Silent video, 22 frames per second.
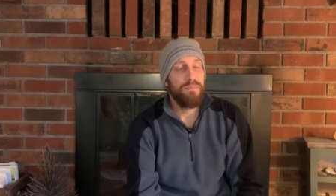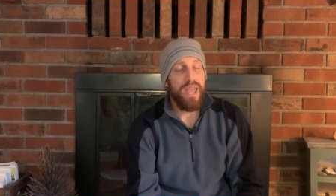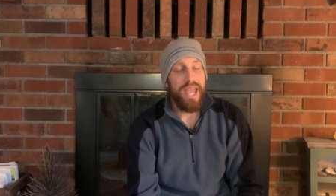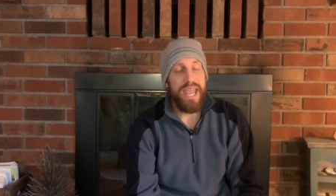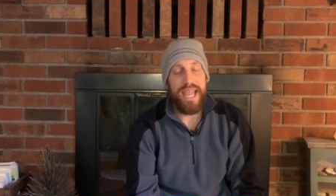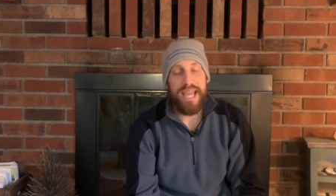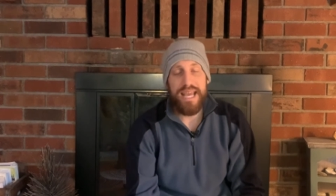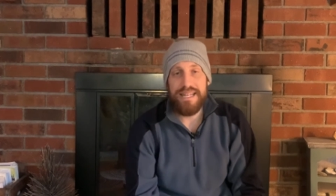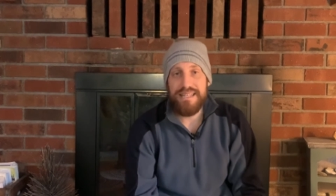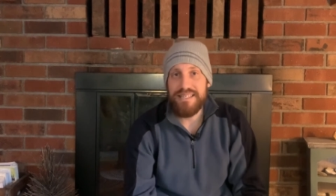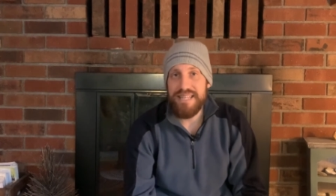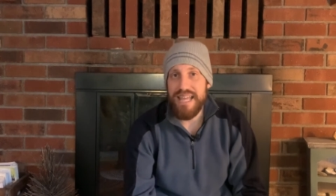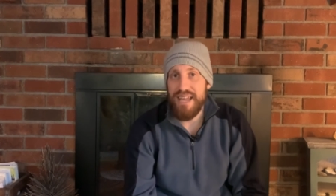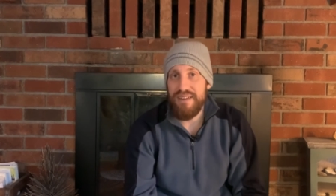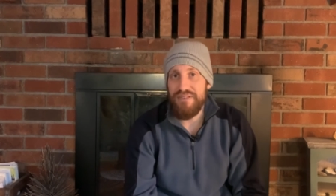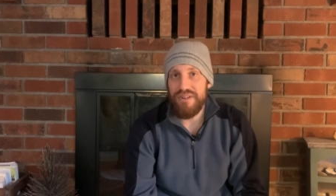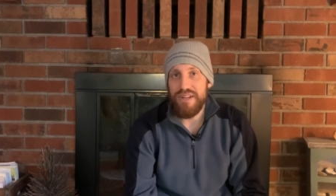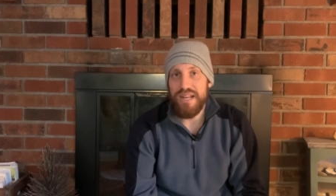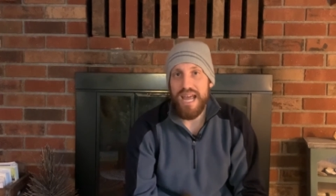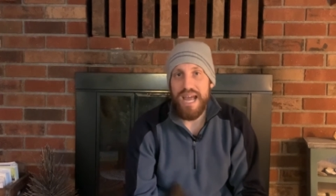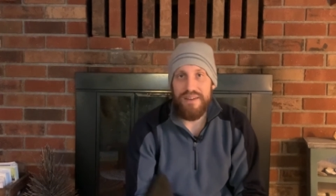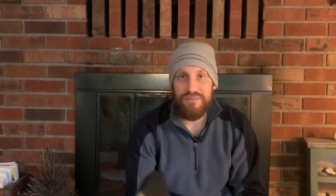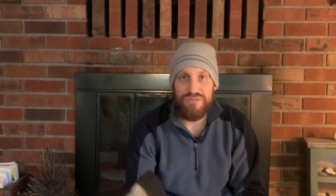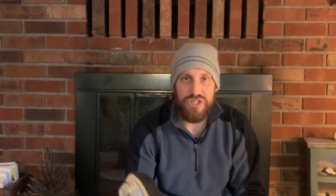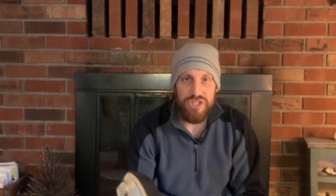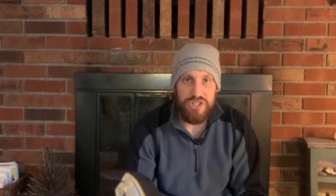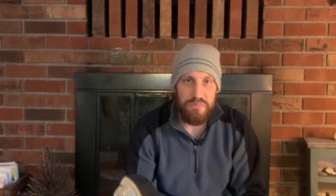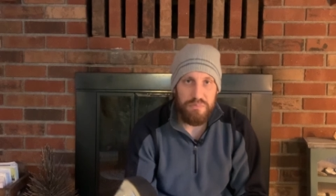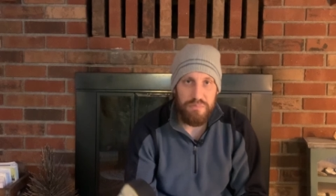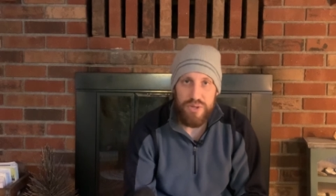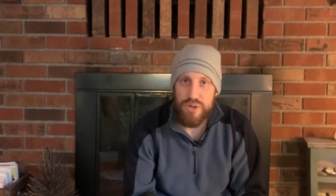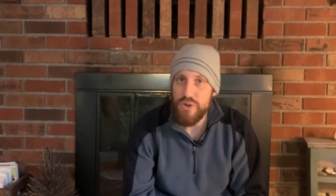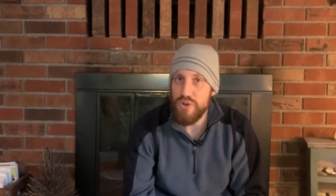and David have
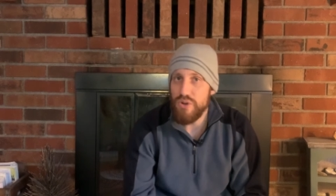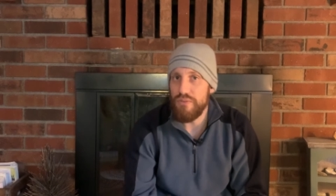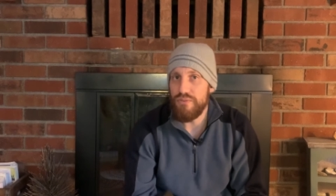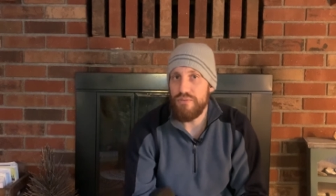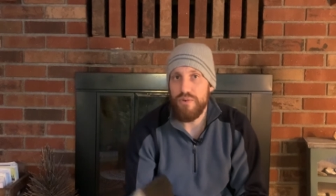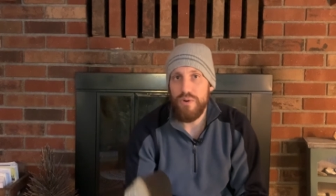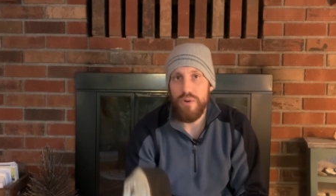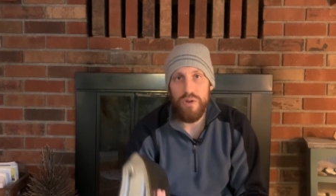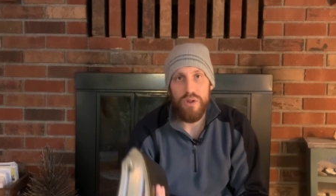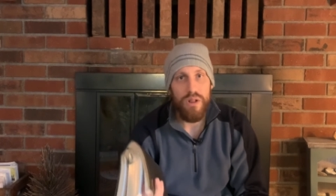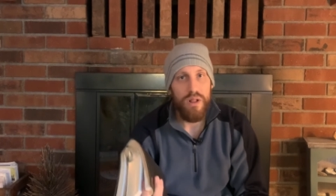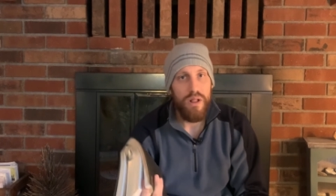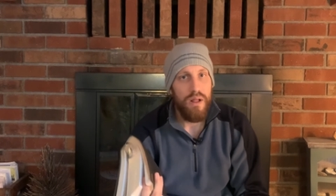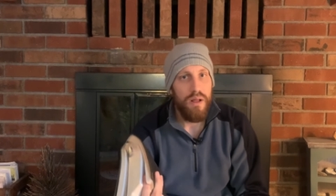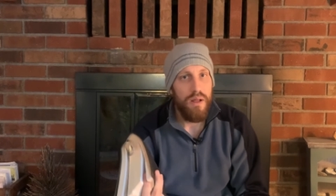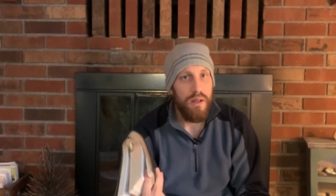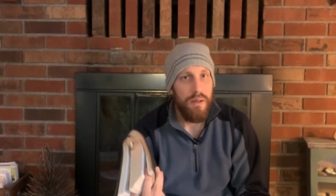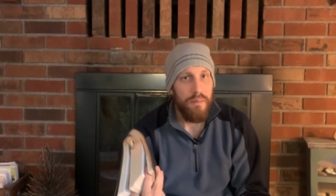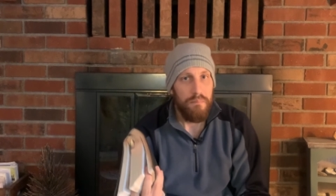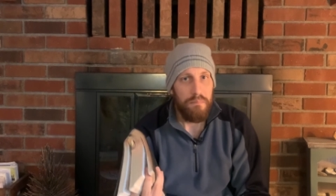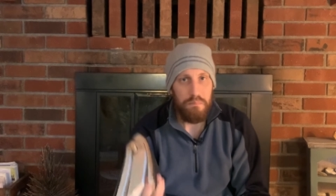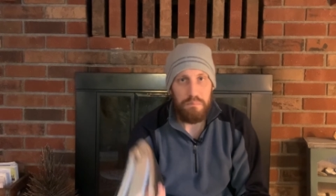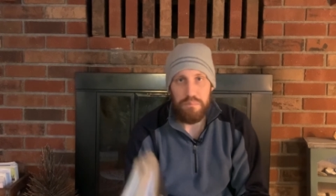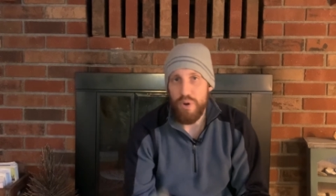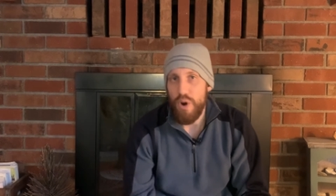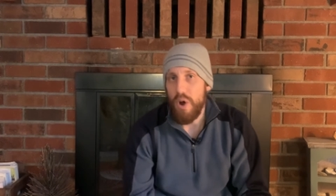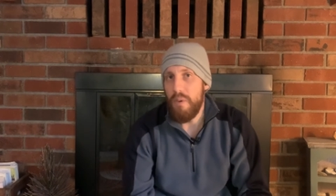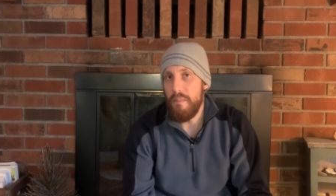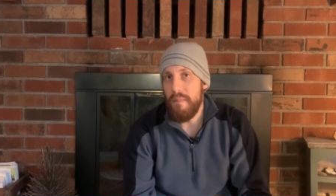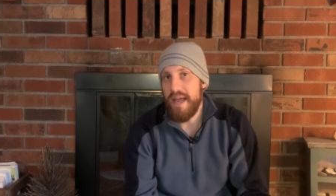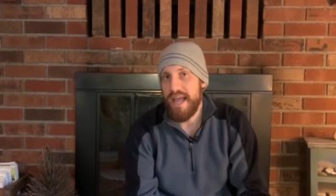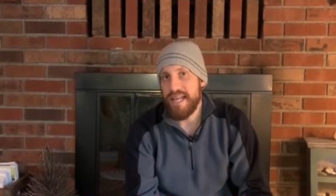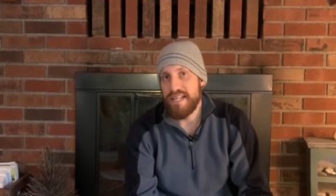this beautiful
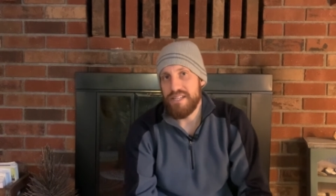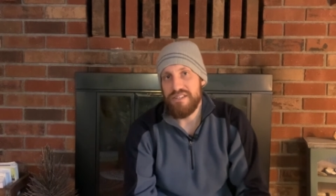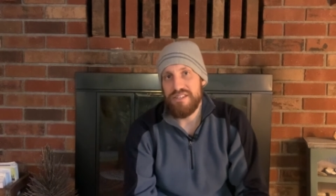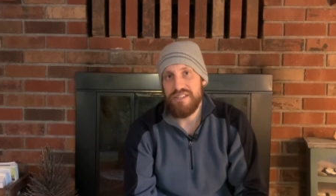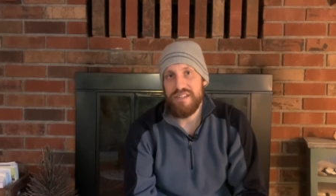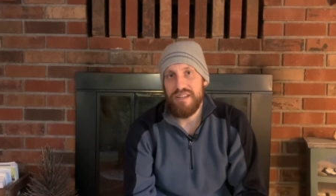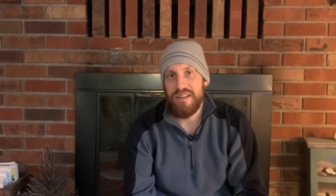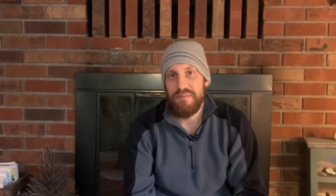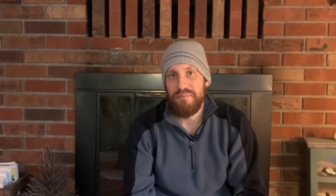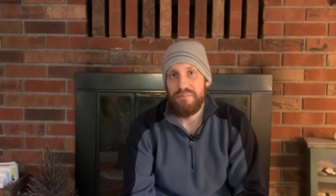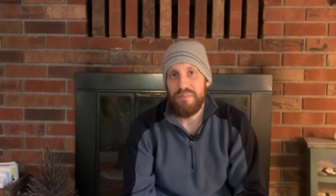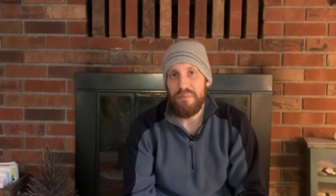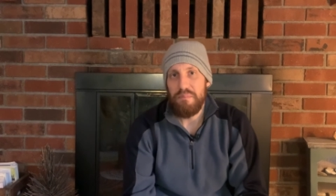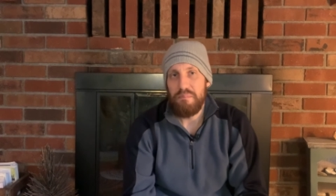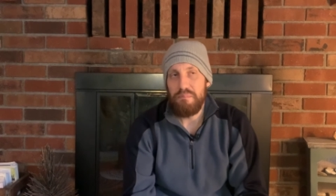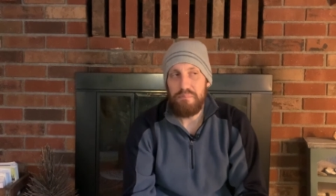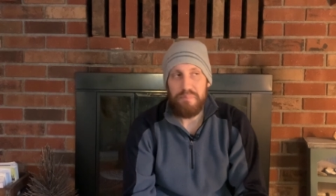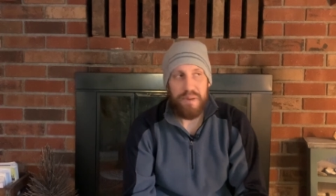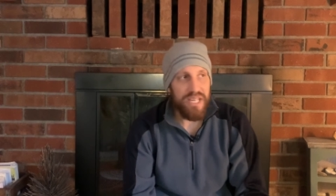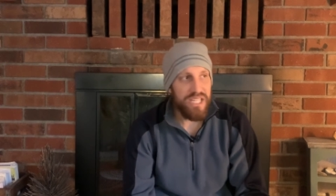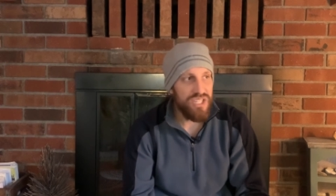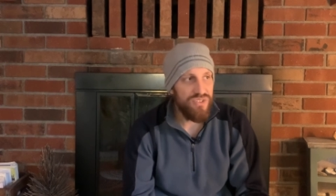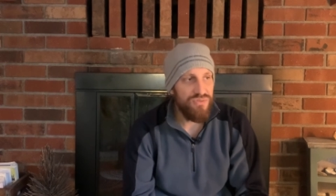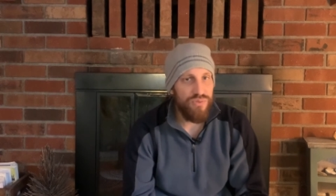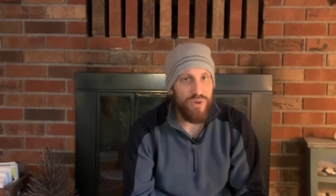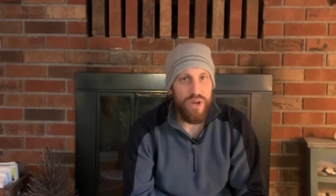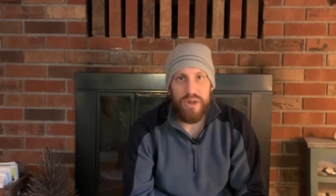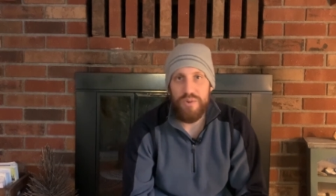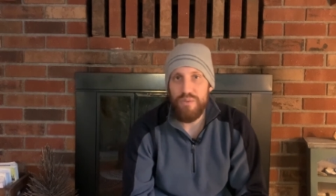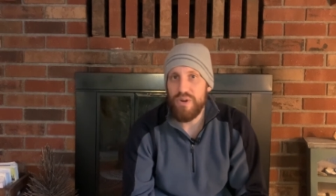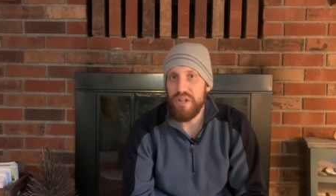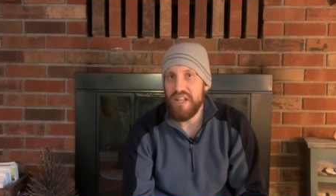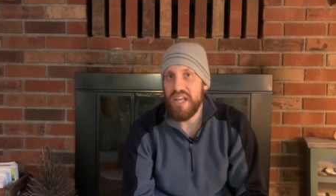bromance, best
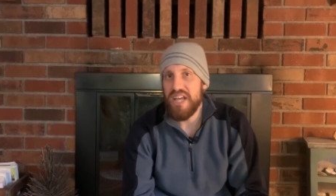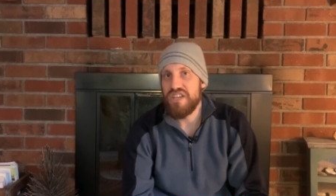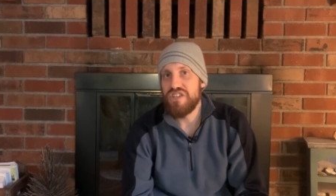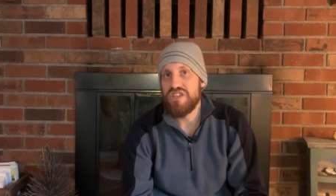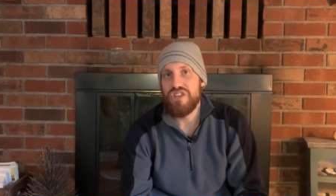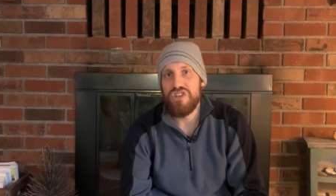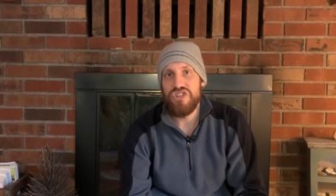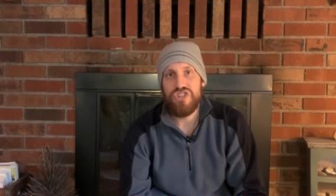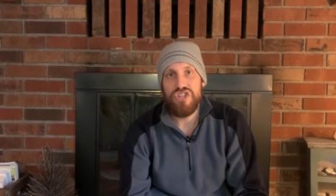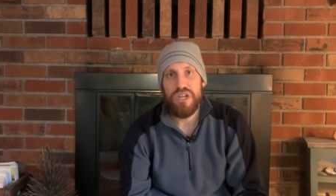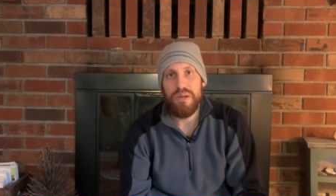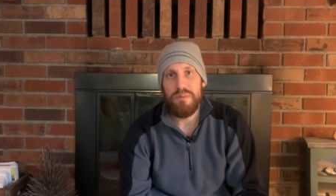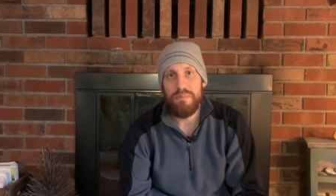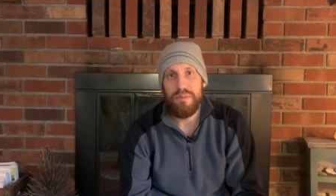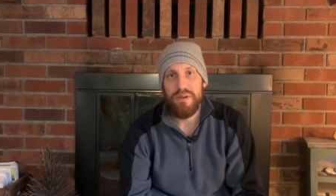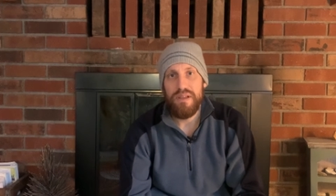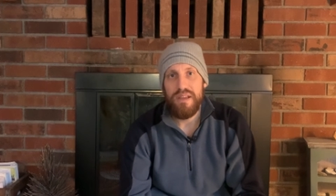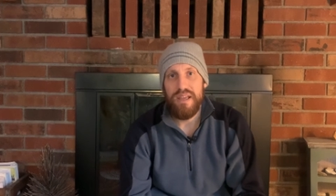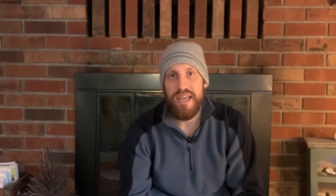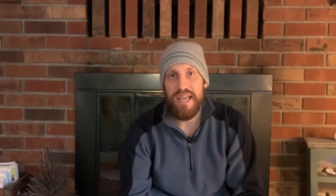friend relationship.